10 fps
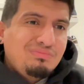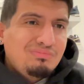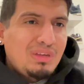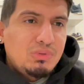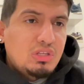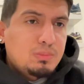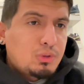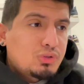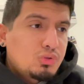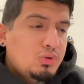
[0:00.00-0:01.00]
maybe stick
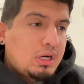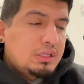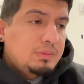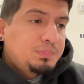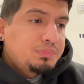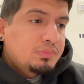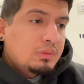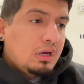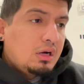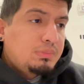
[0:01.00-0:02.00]
personal on it.
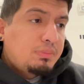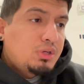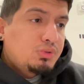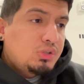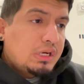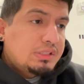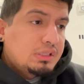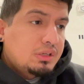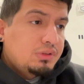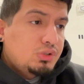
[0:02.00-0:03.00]
Let me know what you guys
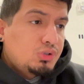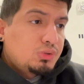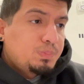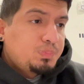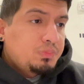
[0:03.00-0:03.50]
think of this shoe